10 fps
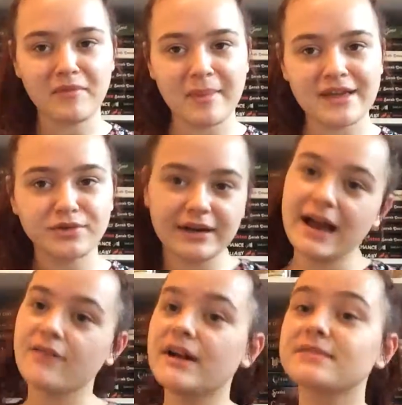of a mess right
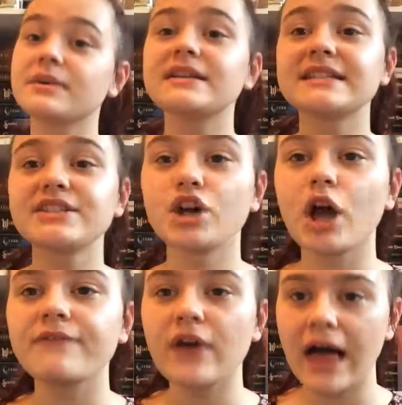now. That is because this
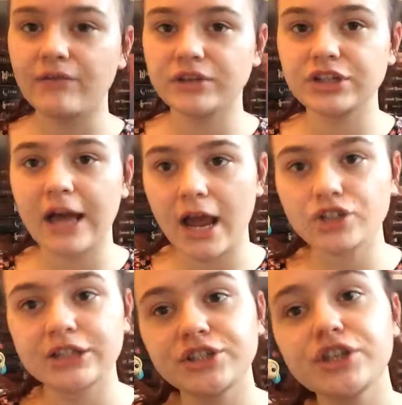took forever to
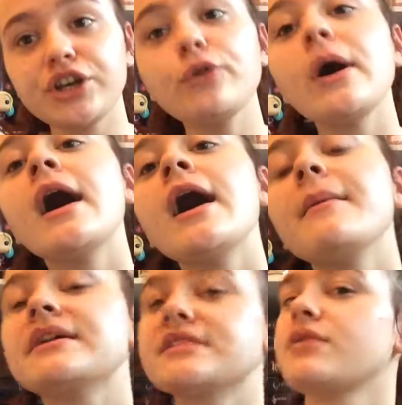actually do
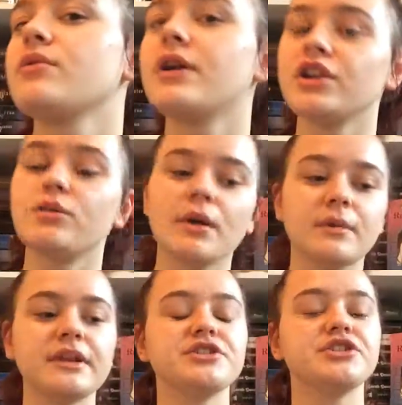because I thought I knew what I
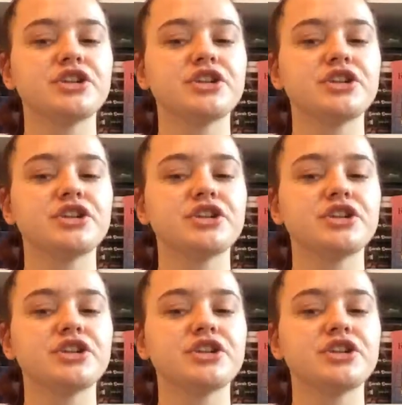wanted to